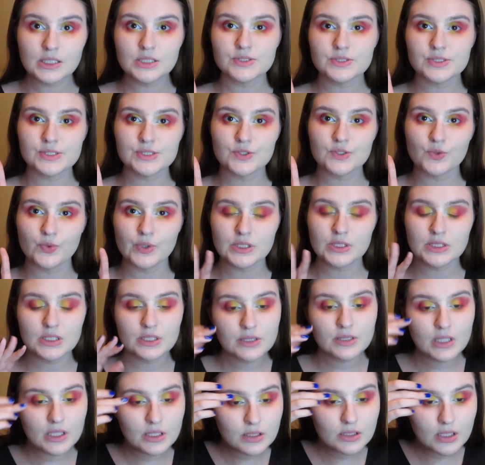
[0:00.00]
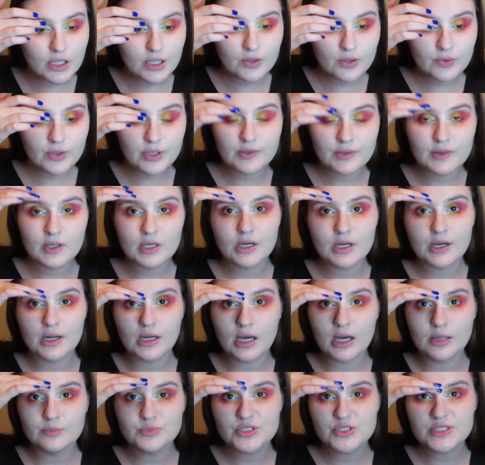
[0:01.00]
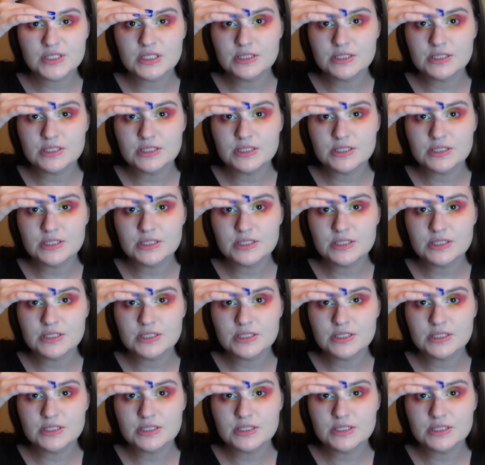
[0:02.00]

So I done that now, and then I'm just